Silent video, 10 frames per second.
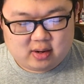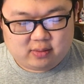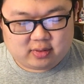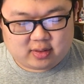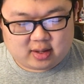
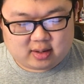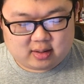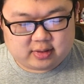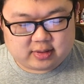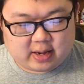with like
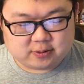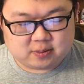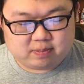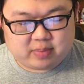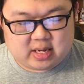
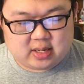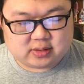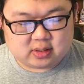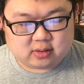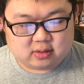1,000
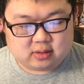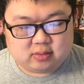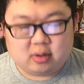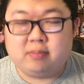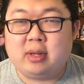bees and it turned
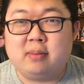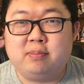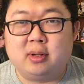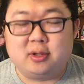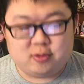into a big
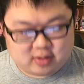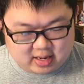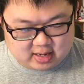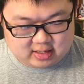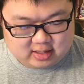balloon
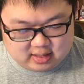head.